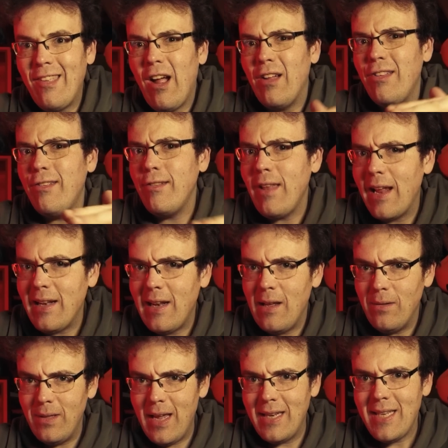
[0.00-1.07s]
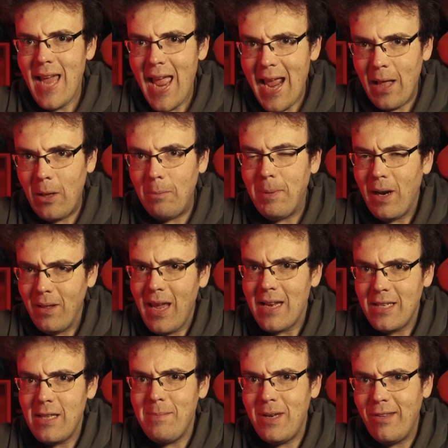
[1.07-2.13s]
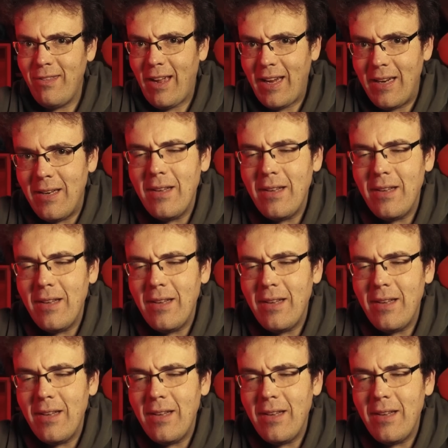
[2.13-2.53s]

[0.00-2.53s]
are slightly on their tail, but I'll get to them in a second.